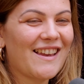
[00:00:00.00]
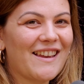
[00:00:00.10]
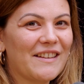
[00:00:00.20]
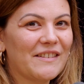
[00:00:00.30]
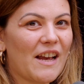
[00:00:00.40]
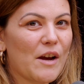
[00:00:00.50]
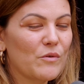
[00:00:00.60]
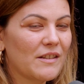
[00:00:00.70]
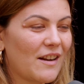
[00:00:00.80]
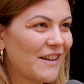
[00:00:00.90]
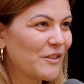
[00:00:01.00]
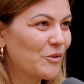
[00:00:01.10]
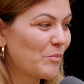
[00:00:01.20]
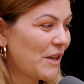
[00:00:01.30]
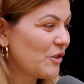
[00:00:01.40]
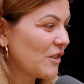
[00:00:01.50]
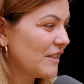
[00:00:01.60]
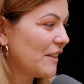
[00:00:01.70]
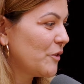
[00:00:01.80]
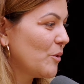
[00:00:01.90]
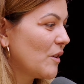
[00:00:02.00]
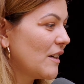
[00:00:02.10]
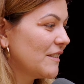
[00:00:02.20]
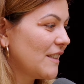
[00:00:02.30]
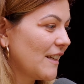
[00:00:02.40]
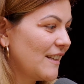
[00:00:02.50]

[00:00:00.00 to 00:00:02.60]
And I would like to mention that you are tech